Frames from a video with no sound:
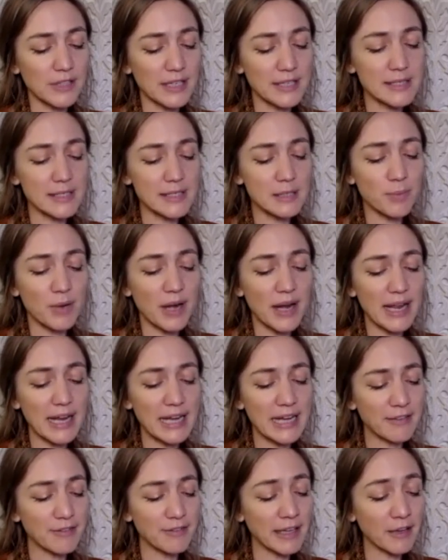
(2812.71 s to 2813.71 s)
its spray
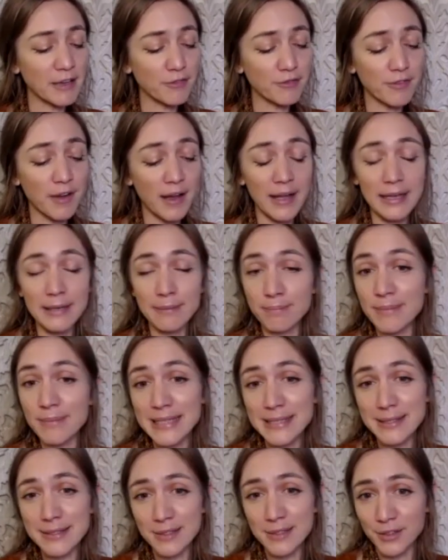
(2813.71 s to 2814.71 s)
leaving a fine
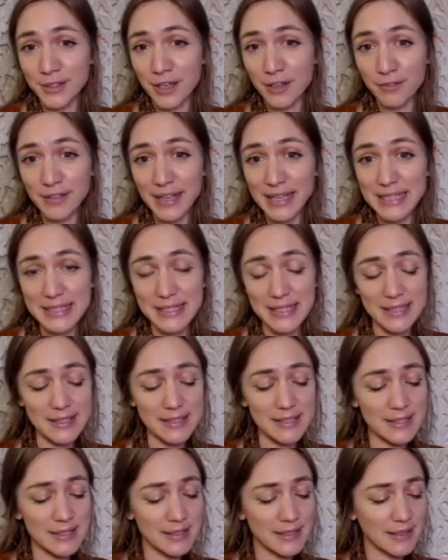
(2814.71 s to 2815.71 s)
mist on our
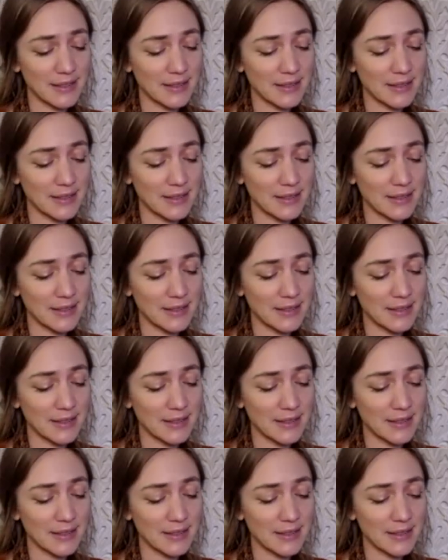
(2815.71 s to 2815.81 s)
faces.